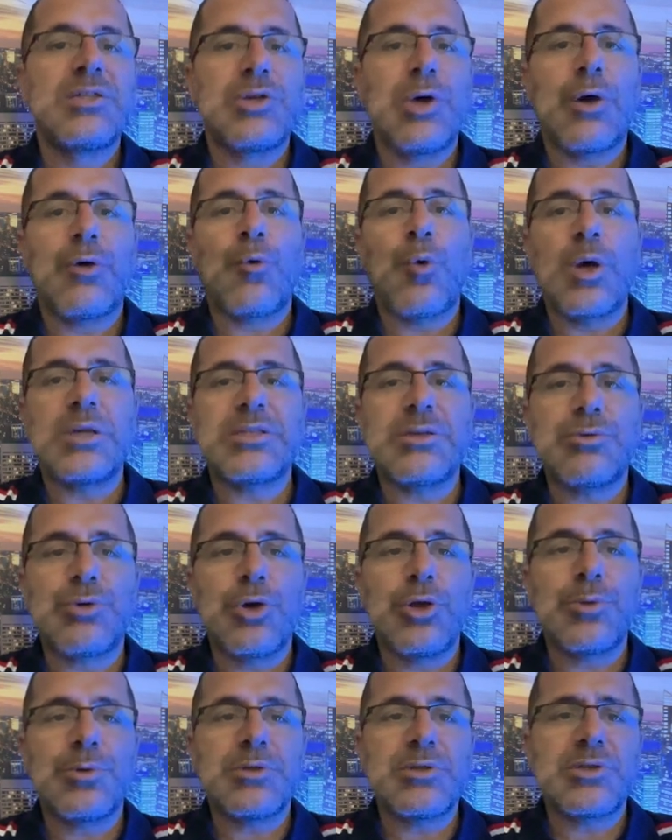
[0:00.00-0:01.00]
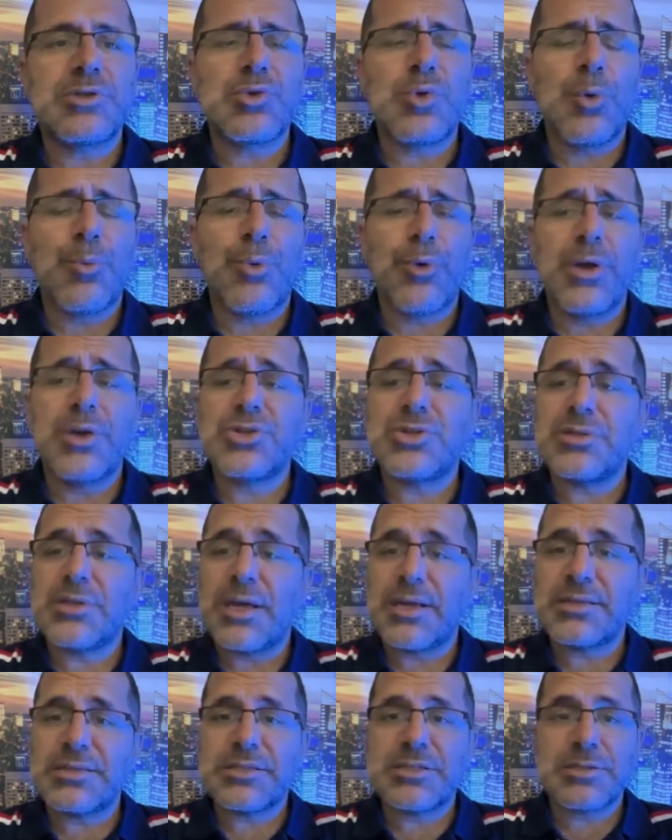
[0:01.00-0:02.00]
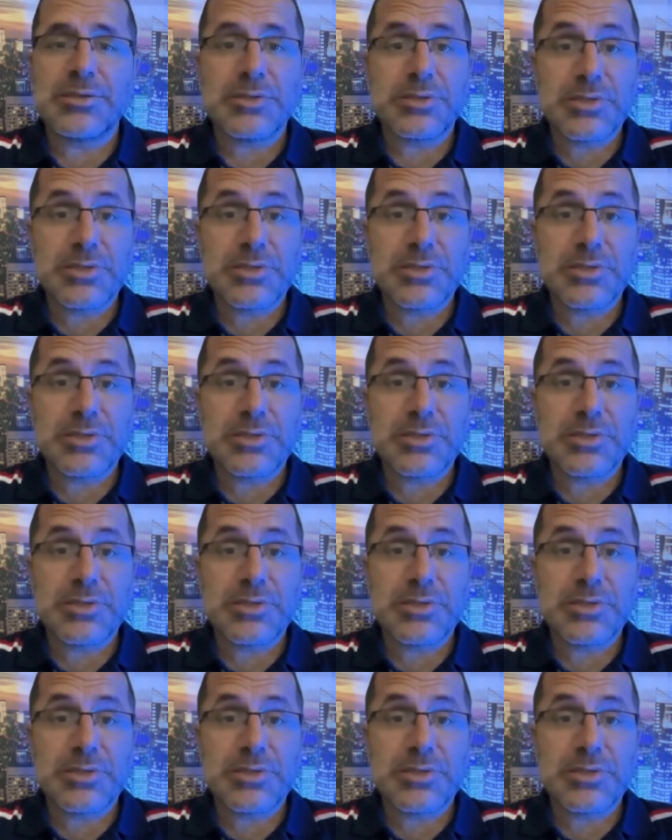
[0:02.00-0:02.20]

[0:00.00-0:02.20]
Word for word: So Aquestive Therapeutics Corporation has